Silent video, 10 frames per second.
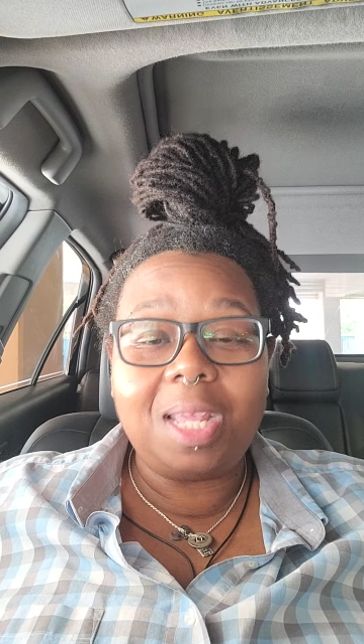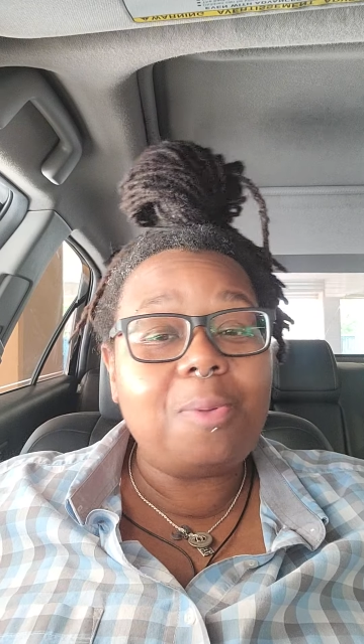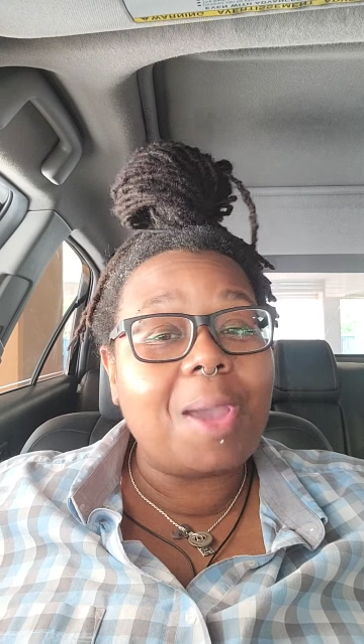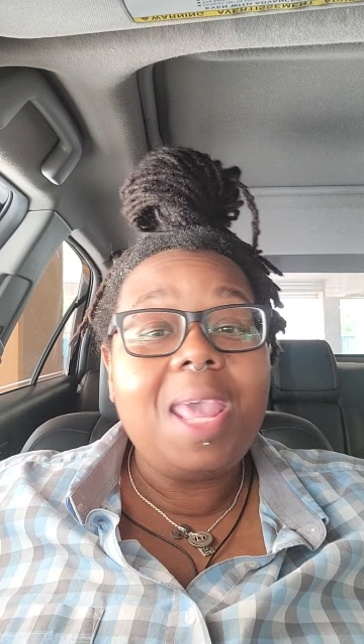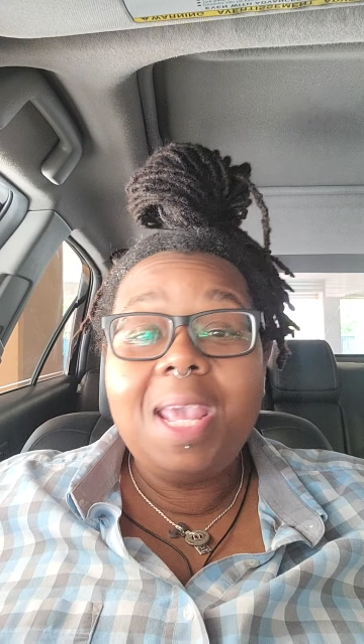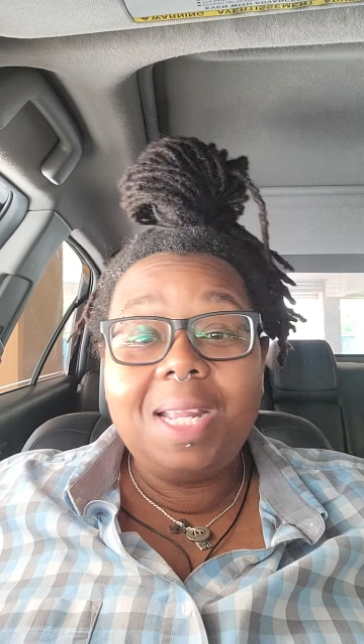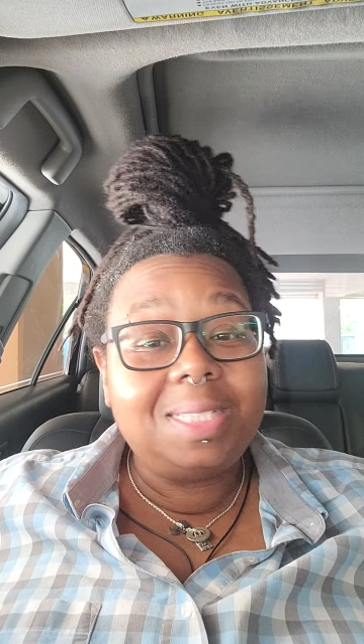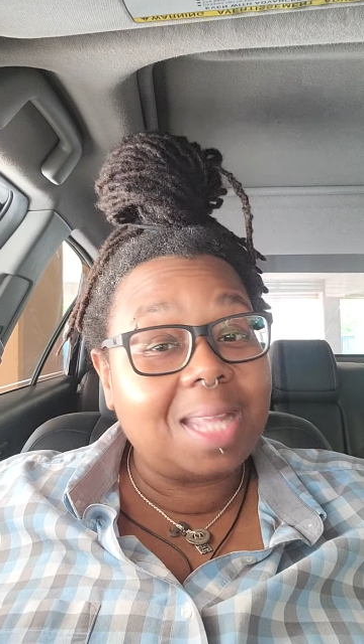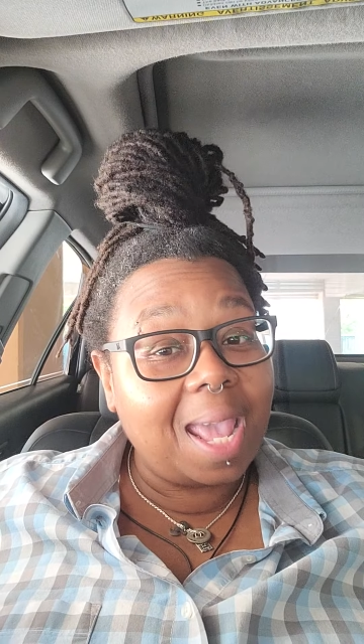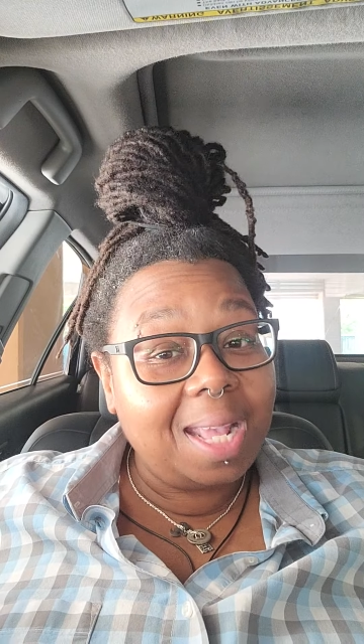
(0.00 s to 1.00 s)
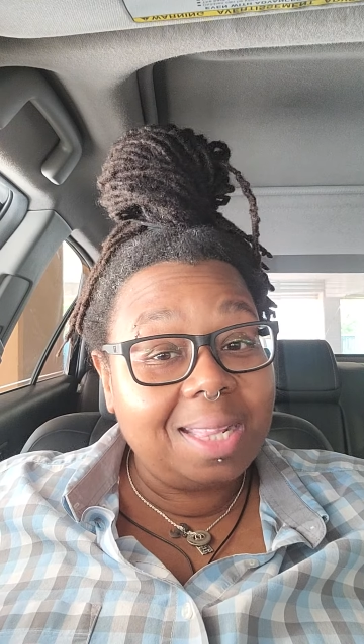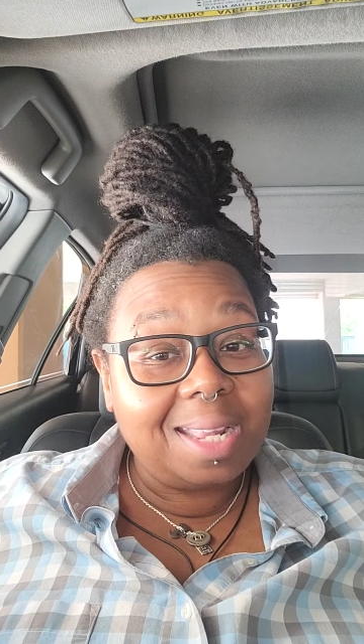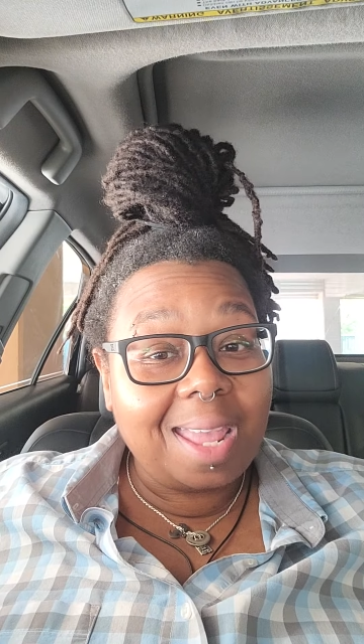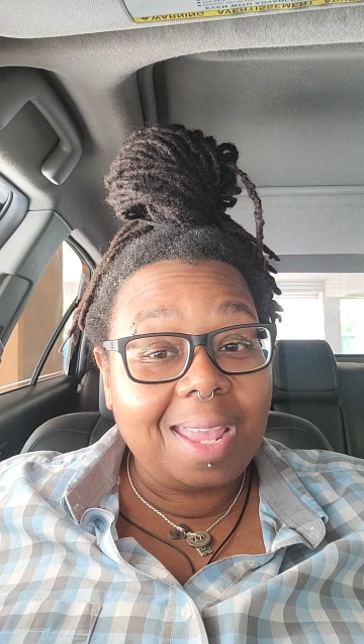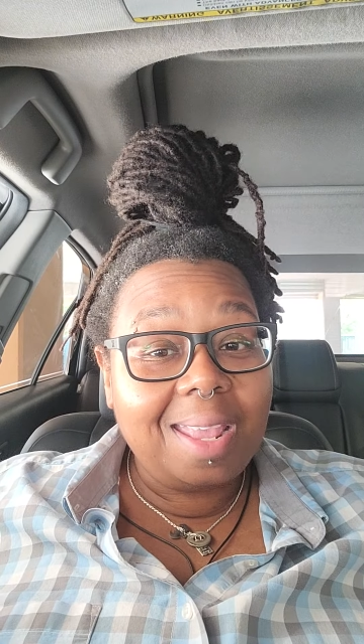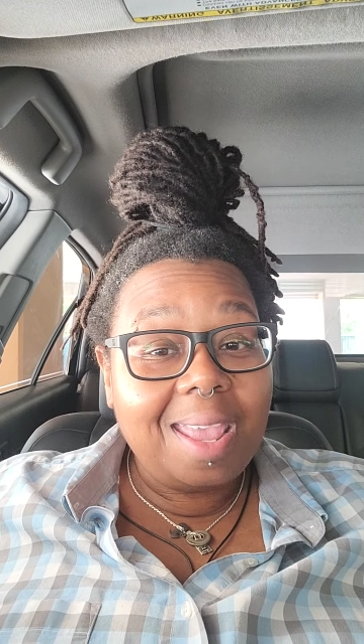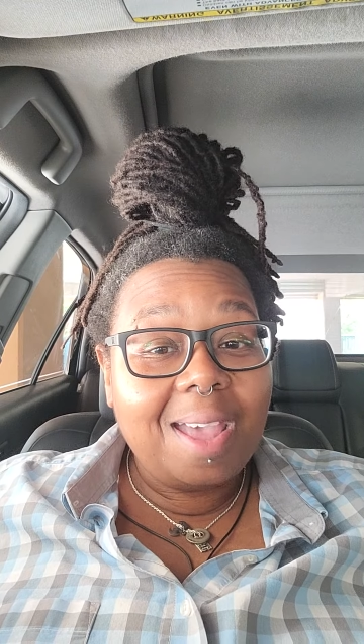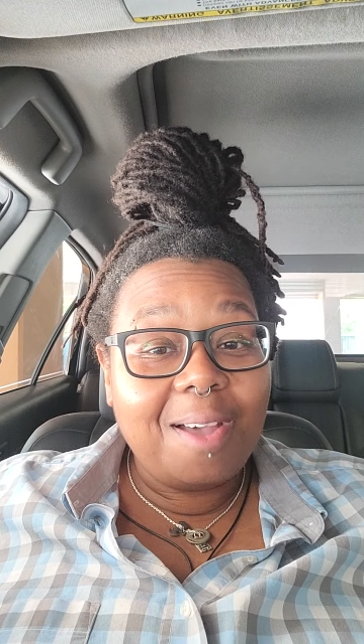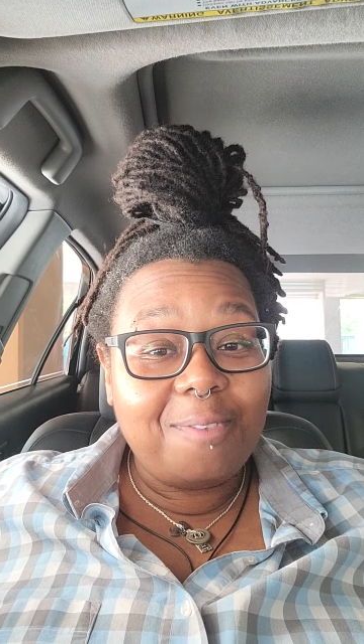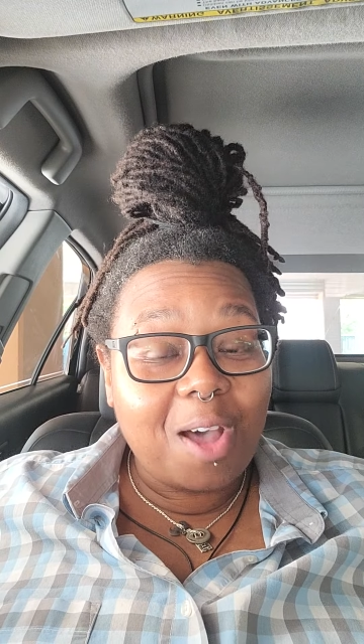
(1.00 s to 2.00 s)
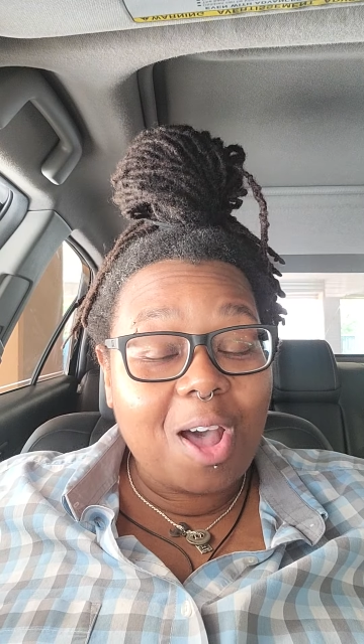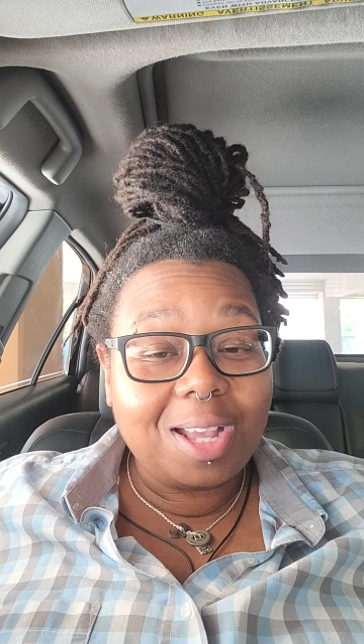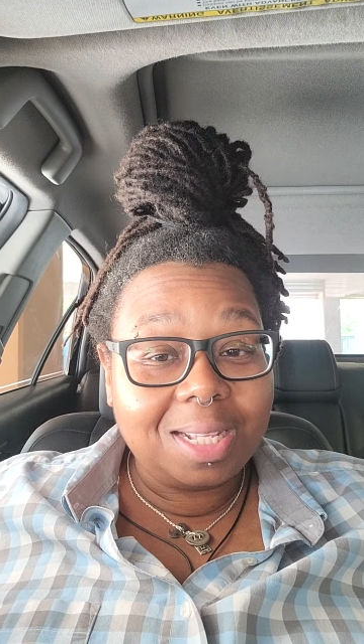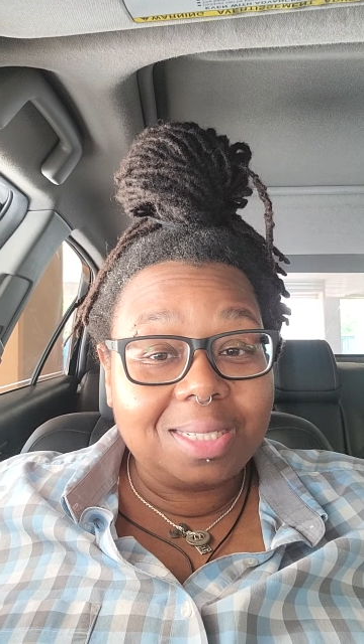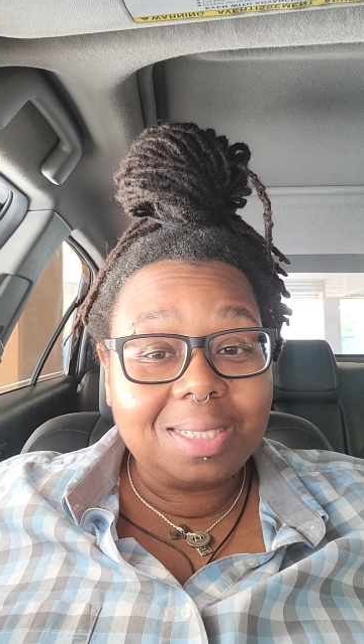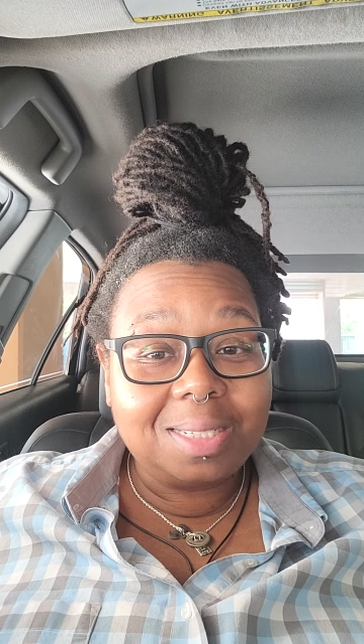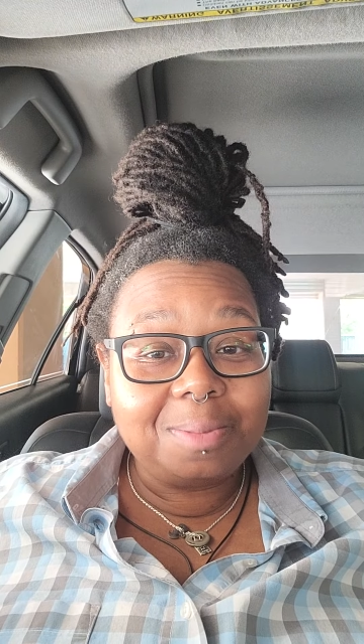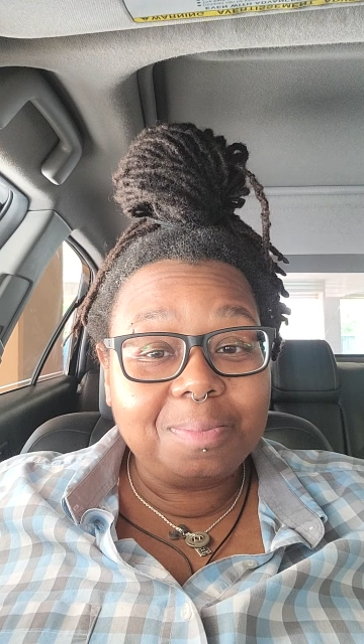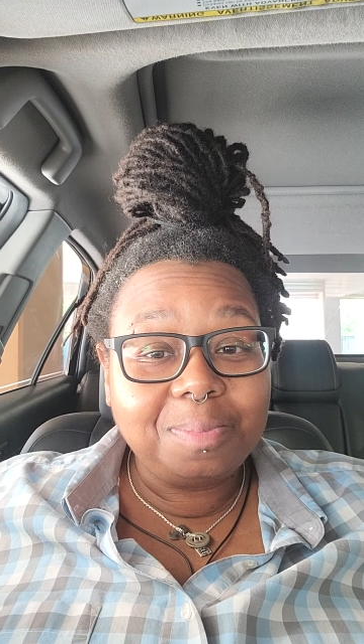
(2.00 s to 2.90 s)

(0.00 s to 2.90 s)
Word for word: Anyway, it is the 8th day of August.